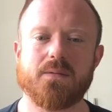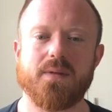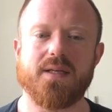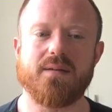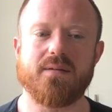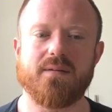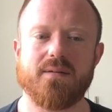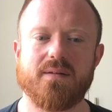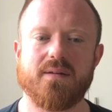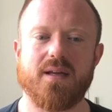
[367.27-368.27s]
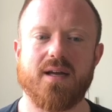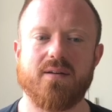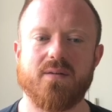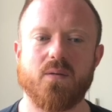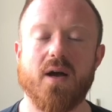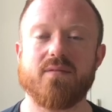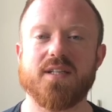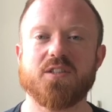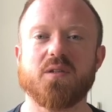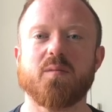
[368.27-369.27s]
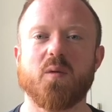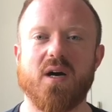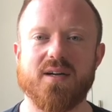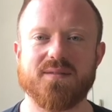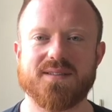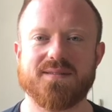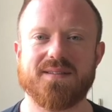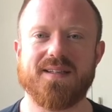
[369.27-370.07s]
we all have an enjoyable lives.